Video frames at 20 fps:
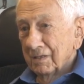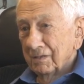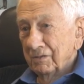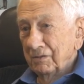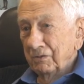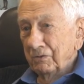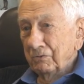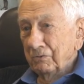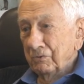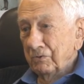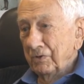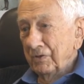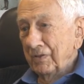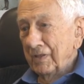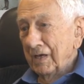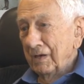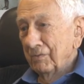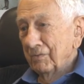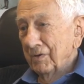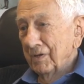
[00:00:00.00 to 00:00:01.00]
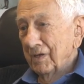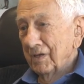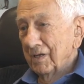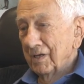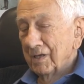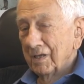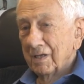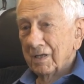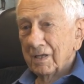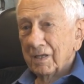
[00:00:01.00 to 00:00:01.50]
Did you read that one? The
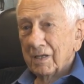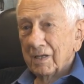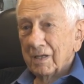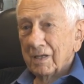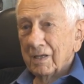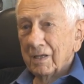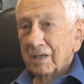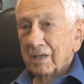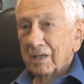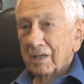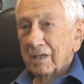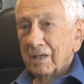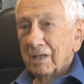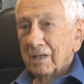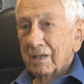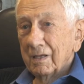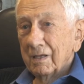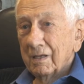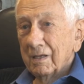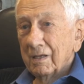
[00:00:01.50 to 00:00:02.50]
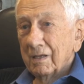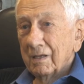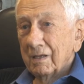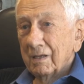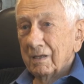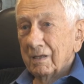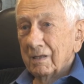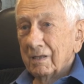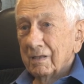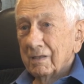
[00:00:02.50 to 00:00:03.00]
World War Two Memorial.
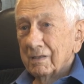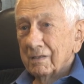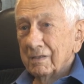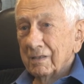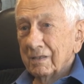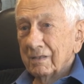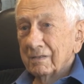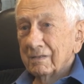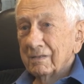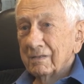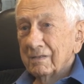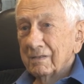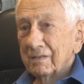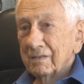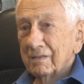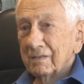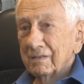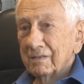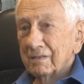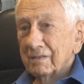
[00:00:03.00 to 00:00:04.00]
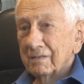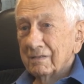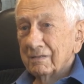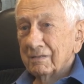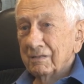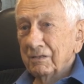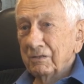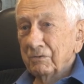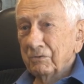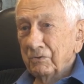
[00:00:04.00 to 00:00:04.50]
Yeah. Yes.
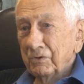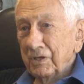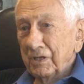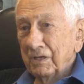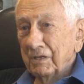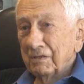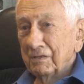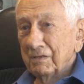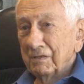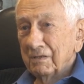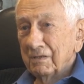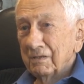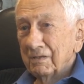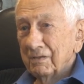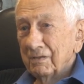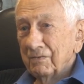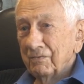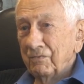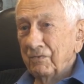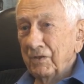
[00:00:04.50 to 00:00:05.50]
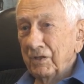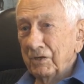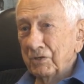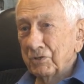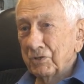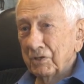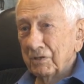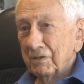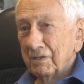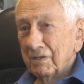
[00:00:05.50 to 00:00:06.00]
Did you read it? Mm-hmm.
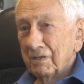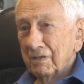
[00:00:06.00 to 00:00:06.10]
Finish it?